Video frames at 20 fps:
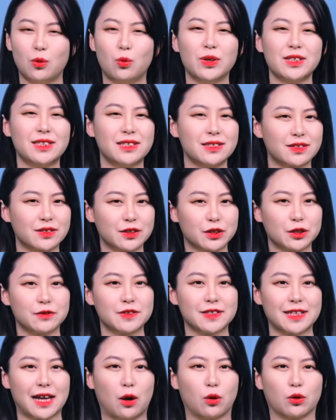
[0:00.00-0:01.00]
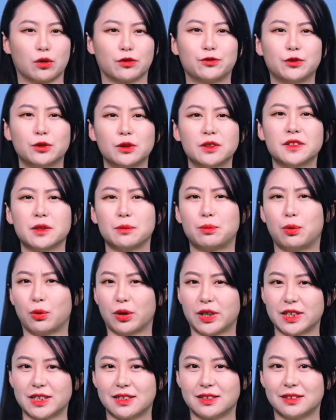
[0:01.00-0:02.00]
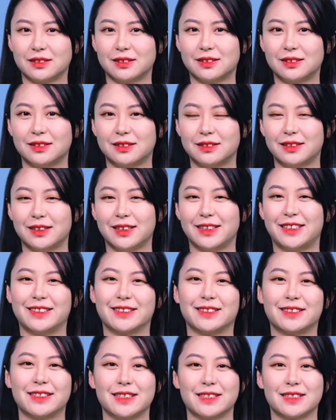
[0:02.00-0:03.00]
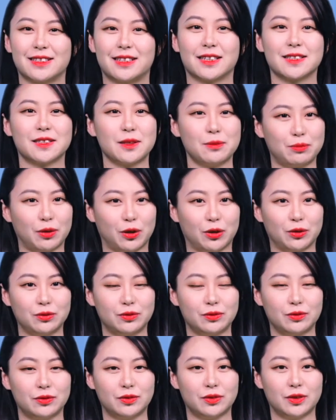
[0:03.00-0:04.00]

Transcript: What deserves our full support? Here is an example.